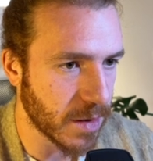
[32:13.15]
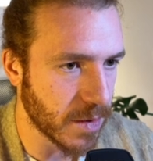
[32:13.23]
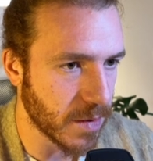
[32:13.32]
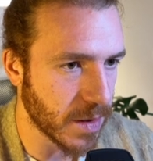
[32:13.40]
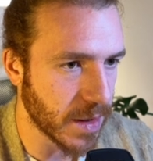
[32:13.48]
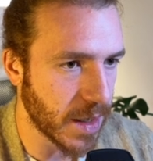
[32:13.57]

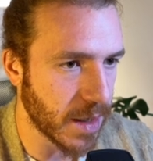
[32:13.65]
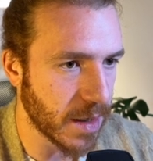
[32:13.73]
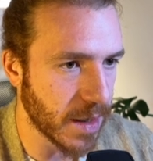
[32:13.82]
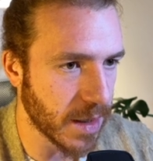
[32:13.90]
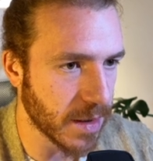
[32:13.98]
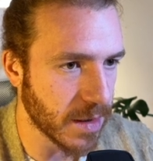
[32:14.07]
Okay,
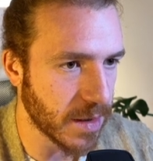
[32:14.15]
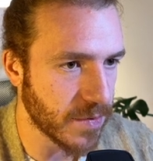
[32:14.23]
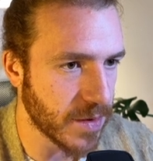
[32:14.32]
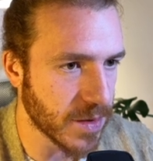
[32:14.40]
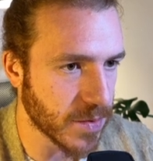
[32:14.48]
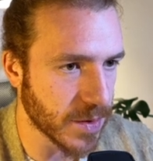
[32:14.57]
and
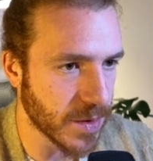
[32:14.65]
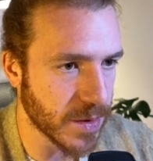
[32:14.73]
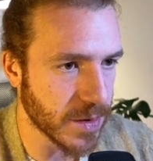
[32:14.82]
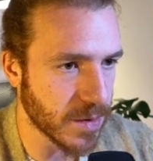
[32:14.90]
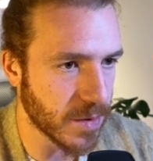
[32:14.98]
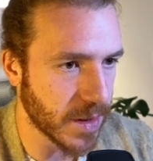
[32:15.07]
if this
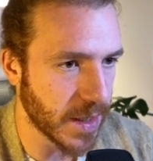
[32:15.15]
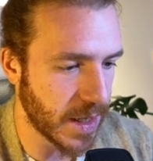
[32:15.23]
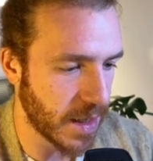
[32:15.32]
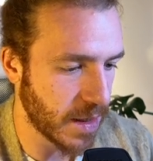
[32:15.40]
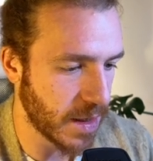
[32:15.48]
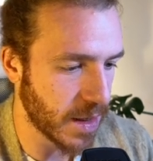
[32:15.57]
returns
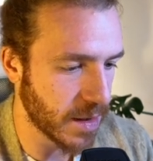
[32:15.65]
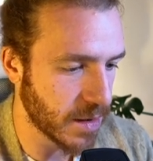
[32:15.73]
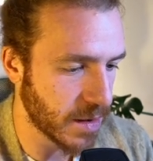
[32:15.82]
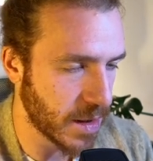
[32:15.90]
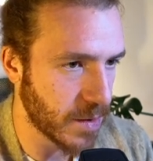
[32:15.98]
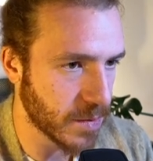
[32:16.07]
okay and
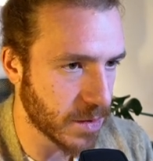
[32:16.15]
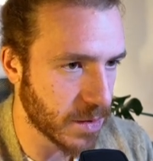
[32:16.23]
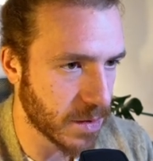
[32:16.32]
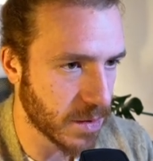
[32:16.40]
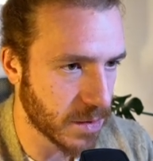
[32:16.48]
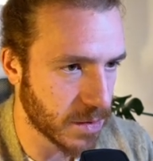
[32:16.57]
an
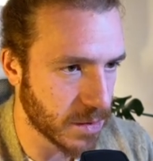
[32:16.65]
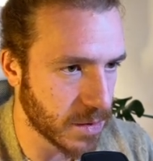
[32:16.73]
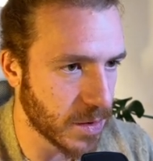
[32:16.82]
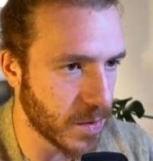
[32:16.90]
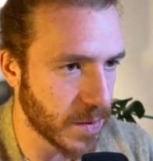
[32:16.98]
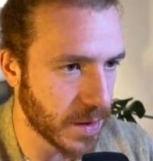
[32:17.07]

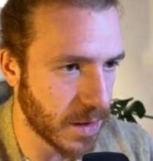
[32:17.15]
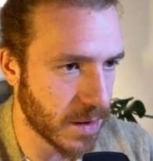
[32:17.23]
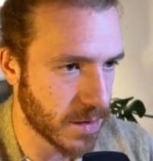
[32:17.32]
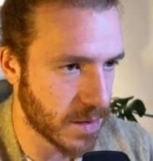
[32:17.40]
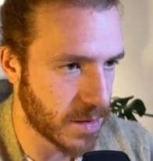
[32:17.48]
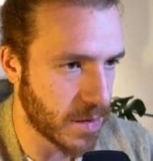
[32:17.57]
outgoing
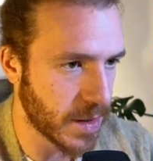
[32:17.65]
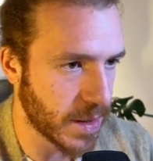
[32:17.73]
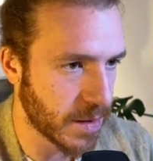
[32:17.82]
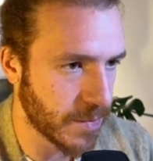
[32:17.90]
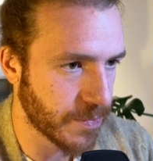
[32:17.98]
socket,